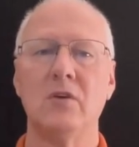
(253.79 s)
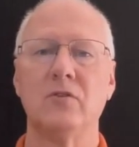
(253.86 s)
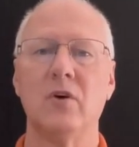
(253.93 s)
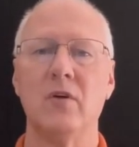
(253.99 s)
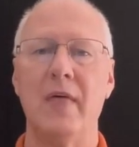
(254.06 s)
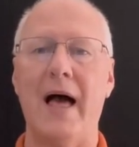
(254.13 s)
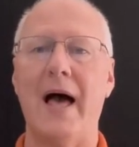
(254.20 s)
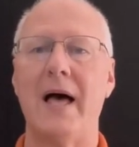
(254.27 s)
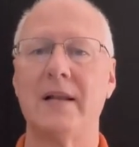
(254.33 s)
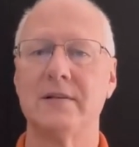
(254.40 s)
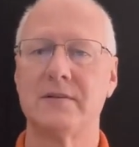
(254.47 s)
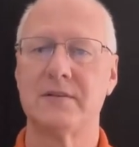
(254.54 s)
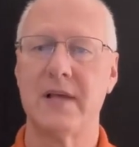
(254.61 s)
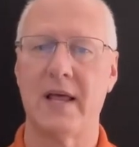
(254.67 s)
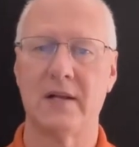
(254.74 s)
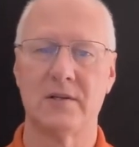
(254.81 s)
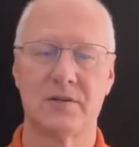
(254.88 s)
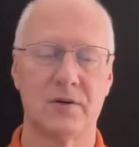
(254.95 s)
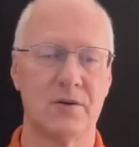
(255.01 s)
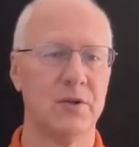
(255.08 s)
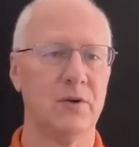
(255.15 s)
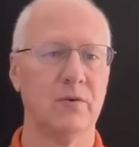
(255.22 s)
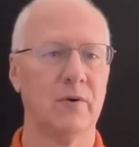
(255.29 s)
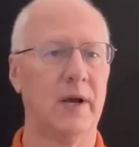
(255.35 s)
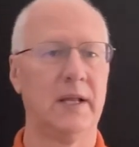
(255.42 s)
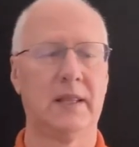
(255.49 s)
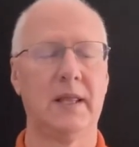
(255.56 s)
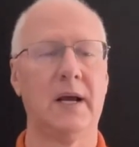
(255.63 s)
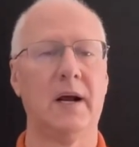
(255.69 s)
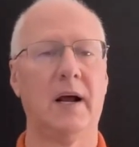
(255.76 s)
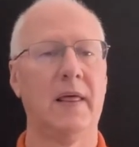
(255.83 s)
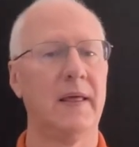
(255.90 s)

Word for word: So, that sentence or two right there,